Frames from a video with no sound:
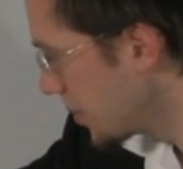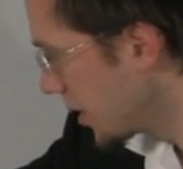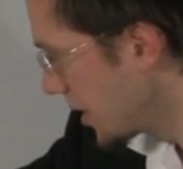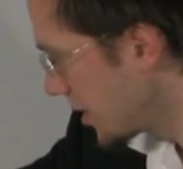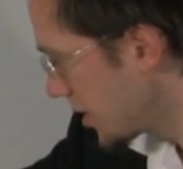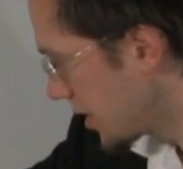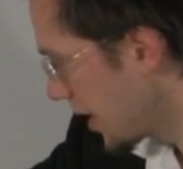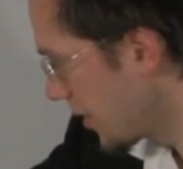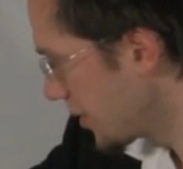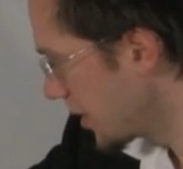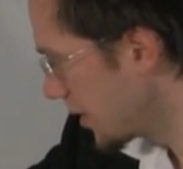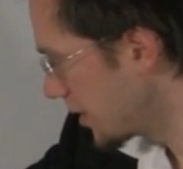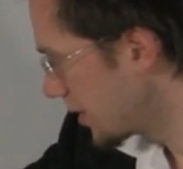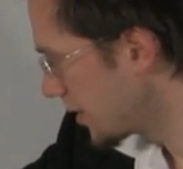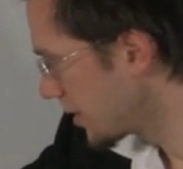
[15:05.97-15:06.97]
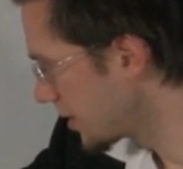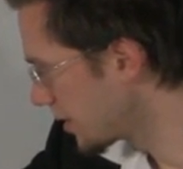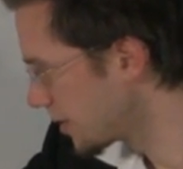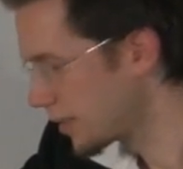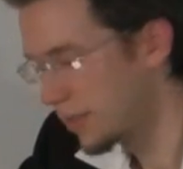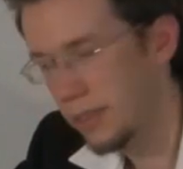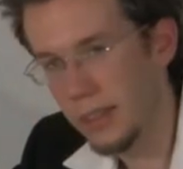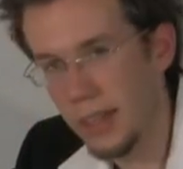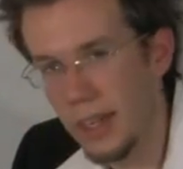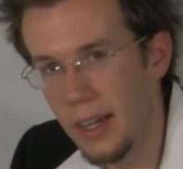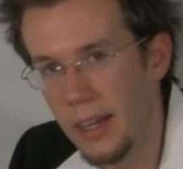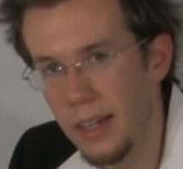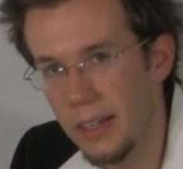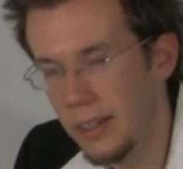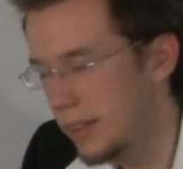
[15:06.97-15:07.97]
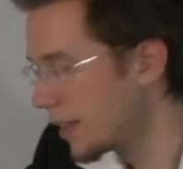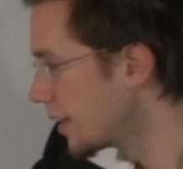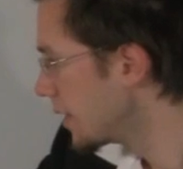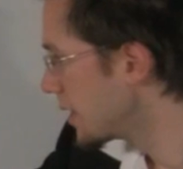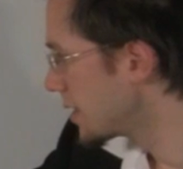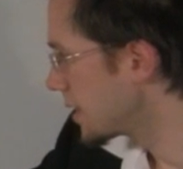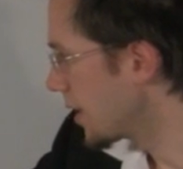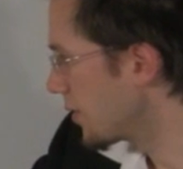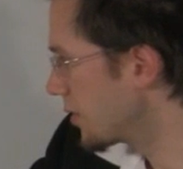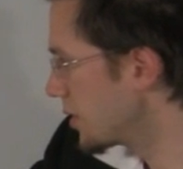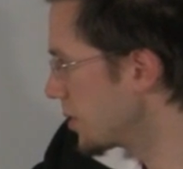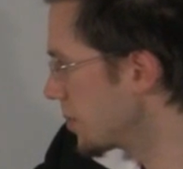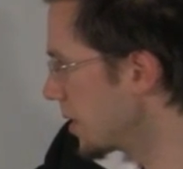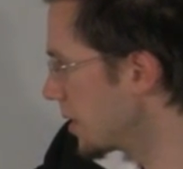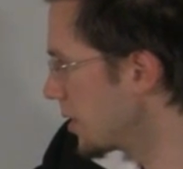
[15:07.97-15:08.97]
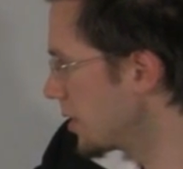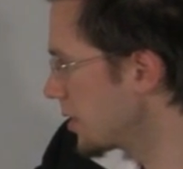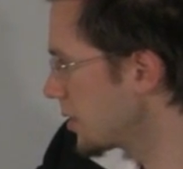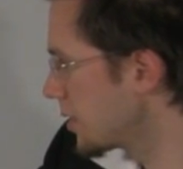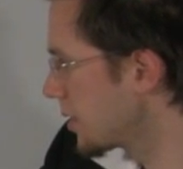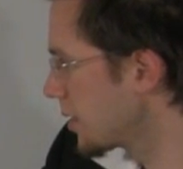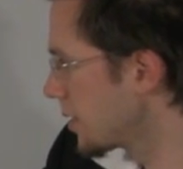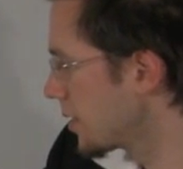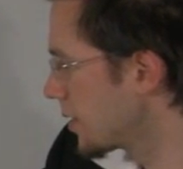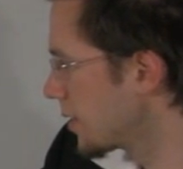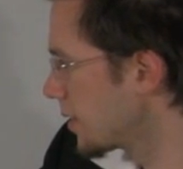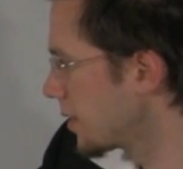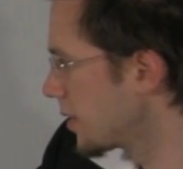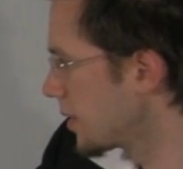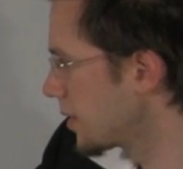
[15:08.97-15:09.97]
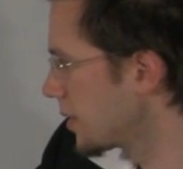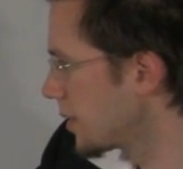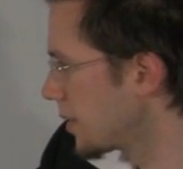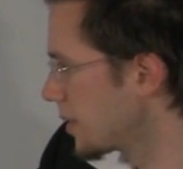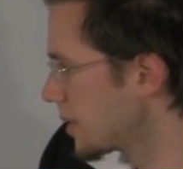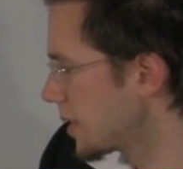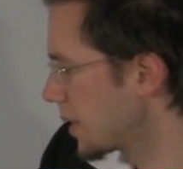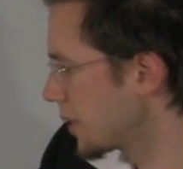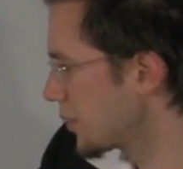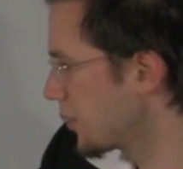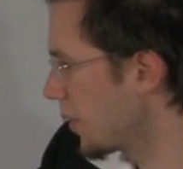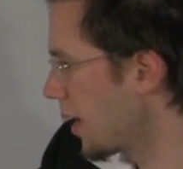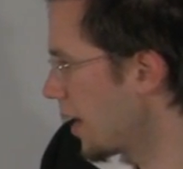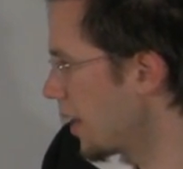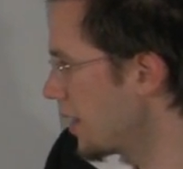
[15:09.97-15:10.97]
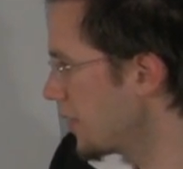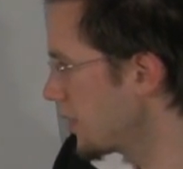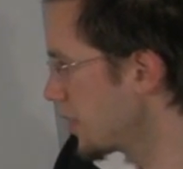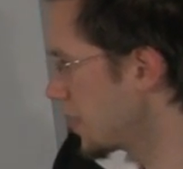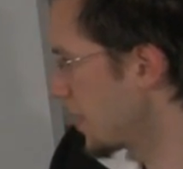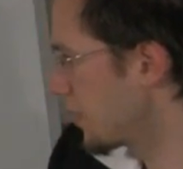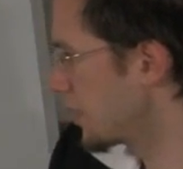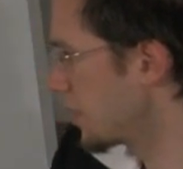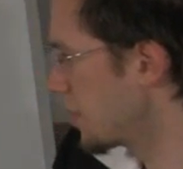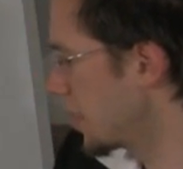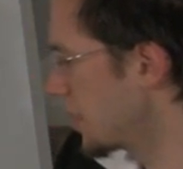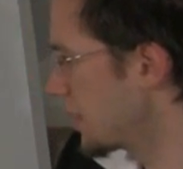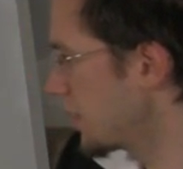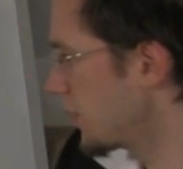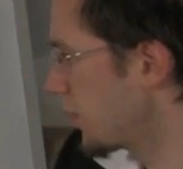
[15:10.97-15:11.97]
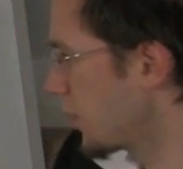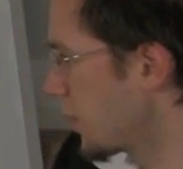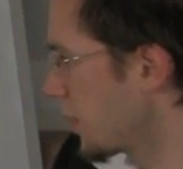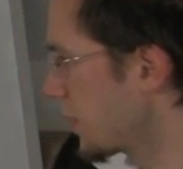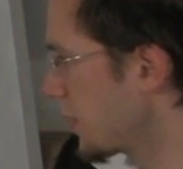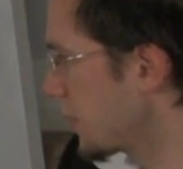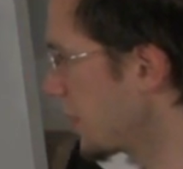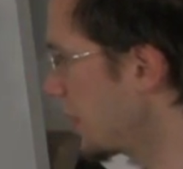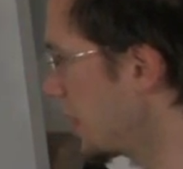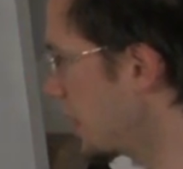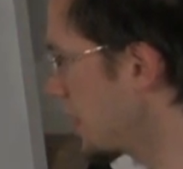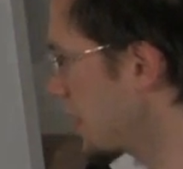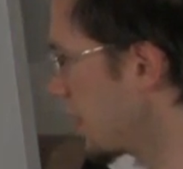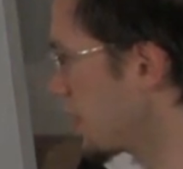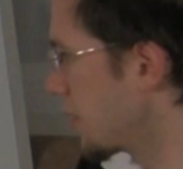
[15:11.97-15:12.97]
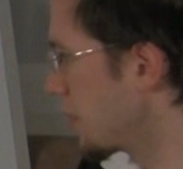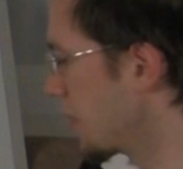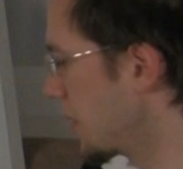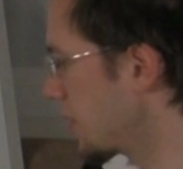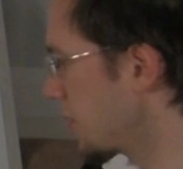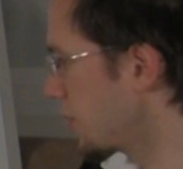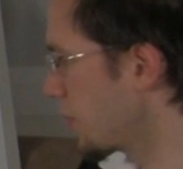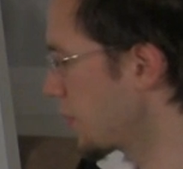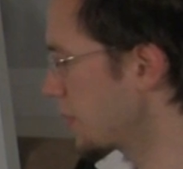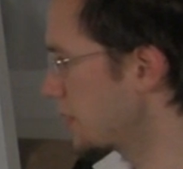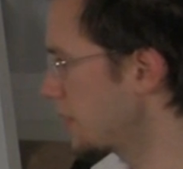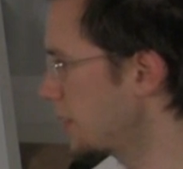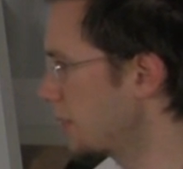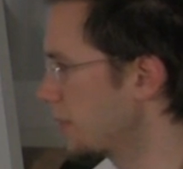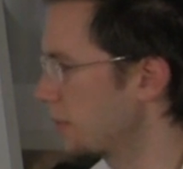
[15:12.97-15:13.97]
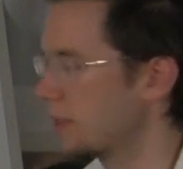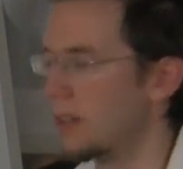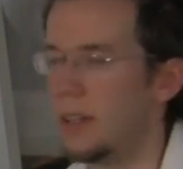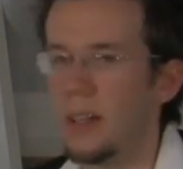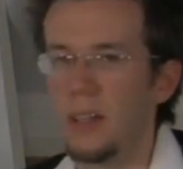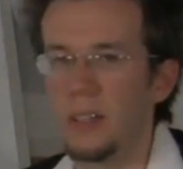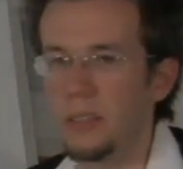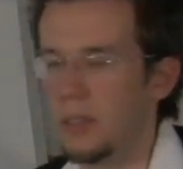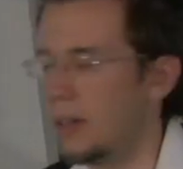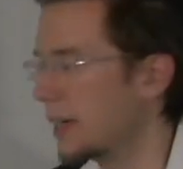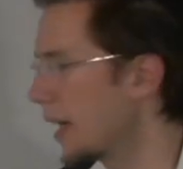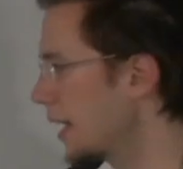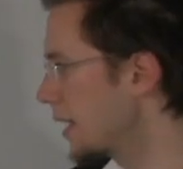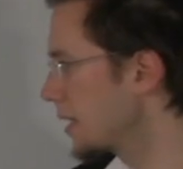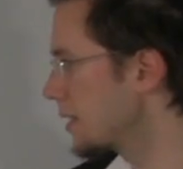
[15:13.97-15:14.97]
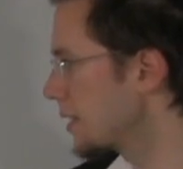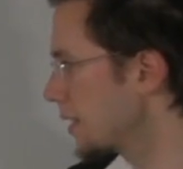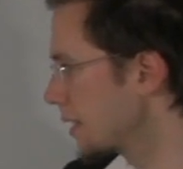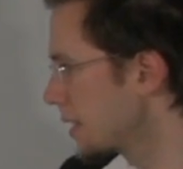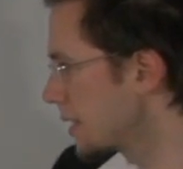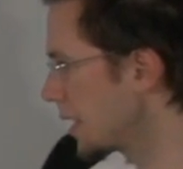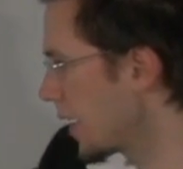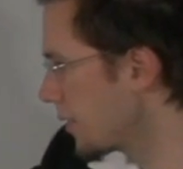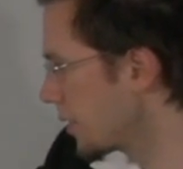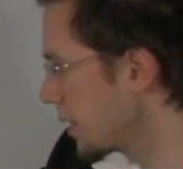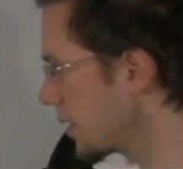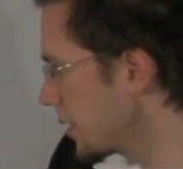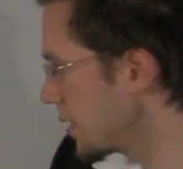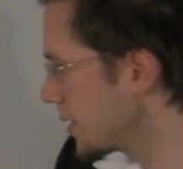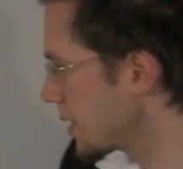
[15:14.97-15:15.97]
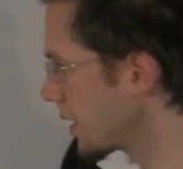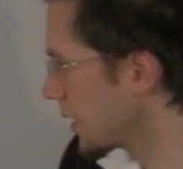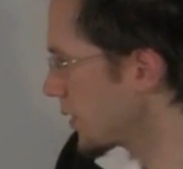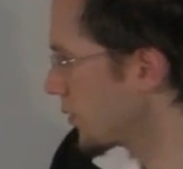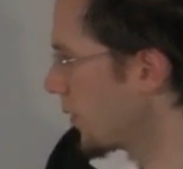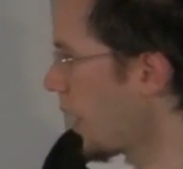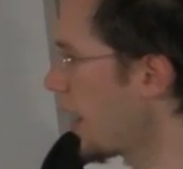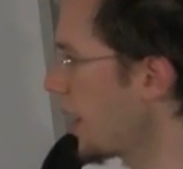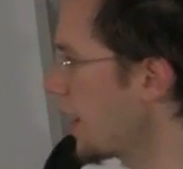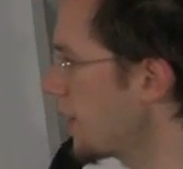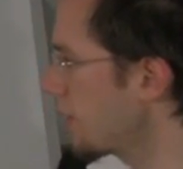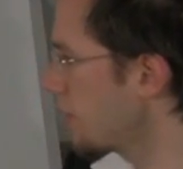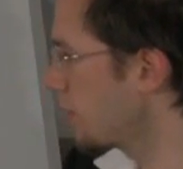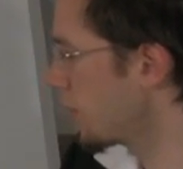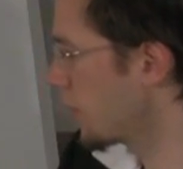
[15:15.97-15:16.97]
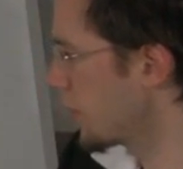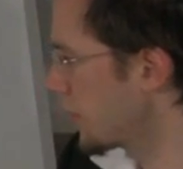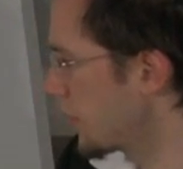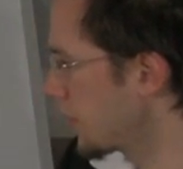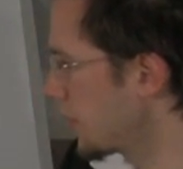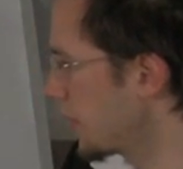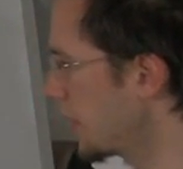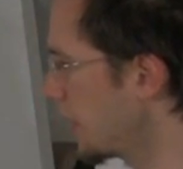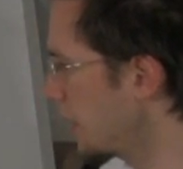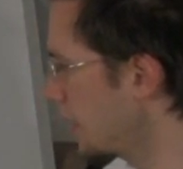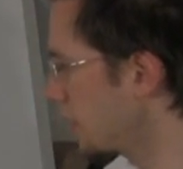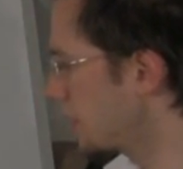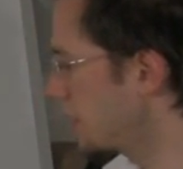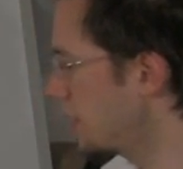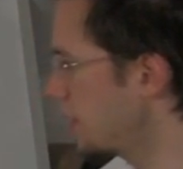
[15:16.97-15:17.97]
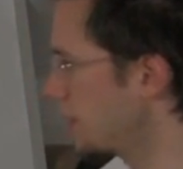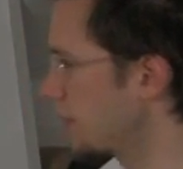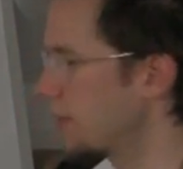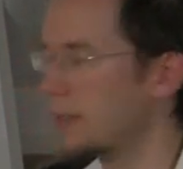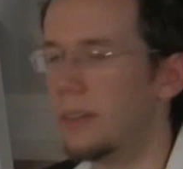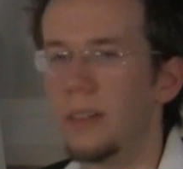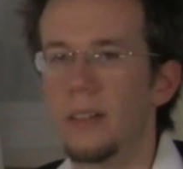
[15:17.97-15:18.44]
diminished 7, okay, 7 diminished 6 5, 7 diminished 4 3, 7 diminished 4 2. So again, it's the 7 6 5 4 3 2.